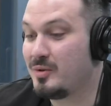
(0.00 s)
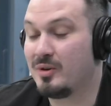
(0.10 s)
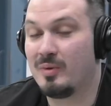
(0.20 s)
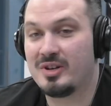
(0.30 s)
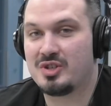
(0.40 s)

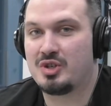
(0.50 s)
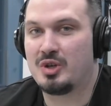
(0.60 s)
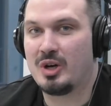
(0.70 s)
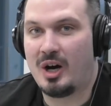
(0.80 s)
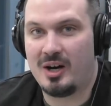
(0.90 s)
can
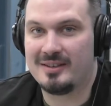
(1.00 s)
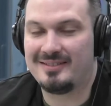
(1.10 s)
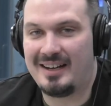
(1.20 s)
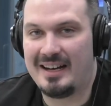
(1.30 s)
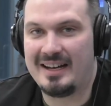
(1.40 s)
register
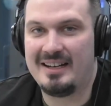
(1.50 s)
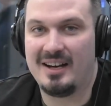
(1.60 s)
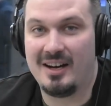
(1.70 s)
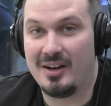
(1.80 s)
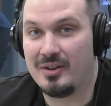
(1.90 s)
online
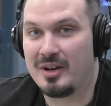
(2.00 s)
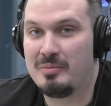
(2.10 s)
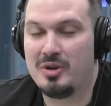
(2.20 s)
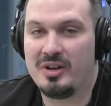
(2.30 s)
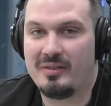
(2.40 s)
on the
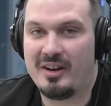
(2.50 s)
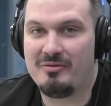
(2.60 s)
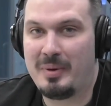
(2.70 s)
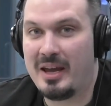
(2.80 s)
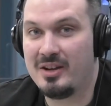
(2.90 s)
Community
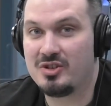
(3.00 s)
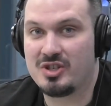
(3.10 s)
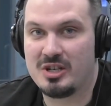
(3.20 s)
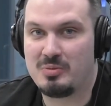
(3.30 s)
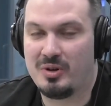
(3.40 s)
Life page,
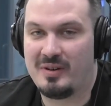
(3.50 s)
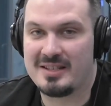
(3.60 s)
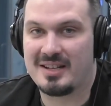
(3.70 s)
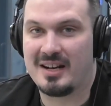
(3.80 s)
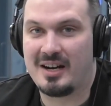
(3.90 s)

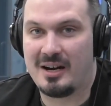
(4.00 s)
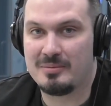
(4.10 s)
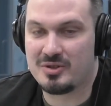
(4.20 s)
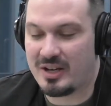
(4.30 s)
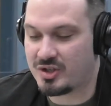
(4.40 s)

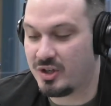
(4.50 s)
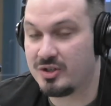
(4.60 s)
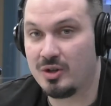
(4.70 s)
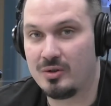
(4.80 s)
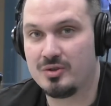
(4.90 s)

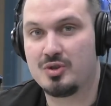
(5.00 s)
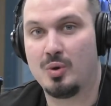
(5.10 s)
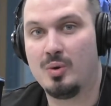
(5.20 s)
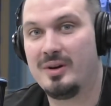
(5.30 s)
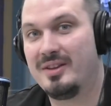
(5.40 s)
changepointalaska.com/adults,
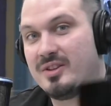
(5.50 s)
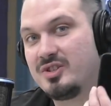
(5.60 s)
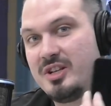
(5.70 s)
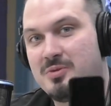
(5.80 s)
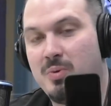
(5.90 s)
or in the
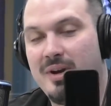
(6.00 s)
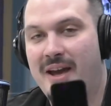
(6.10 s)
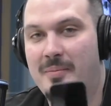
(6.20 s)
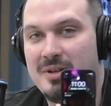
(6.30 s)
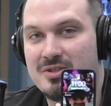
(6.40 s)
ChangePoint
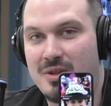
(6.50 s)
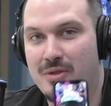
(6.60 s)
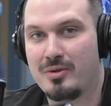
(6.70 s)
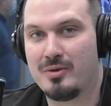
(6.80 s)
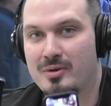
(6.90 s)
app. It's the
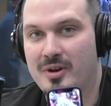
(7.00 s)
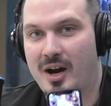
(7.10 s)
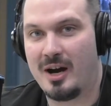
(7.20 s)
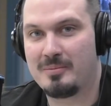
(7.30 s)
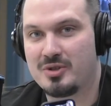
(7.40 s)
third
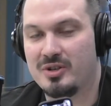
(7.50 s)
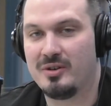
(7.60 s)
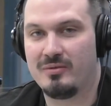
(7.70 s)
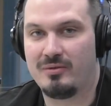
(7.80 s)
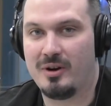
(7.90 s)
option
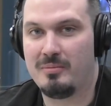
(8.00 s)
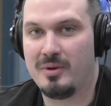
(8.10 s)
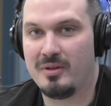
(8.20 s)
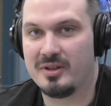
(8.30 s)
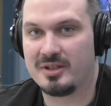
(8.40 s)
from
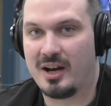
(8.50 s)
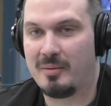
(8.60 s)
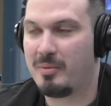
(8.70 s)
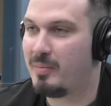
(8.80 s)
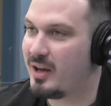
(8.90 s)
the
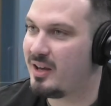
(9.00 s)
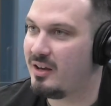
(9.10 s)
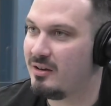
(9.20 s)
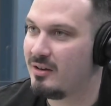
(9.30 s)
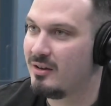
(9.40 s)
top.
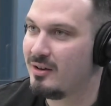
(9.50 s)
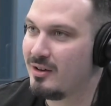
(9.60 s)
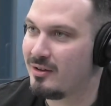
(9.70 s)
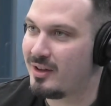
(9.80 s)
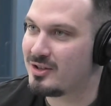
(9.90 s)
Becky,
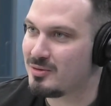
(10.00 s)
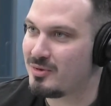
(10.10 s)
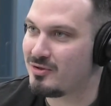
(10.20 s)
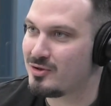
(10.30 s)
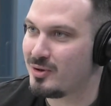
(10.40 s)
thanks so
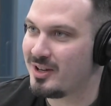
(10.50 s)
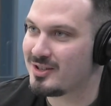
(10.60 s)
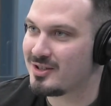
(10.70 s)
much for joining us in the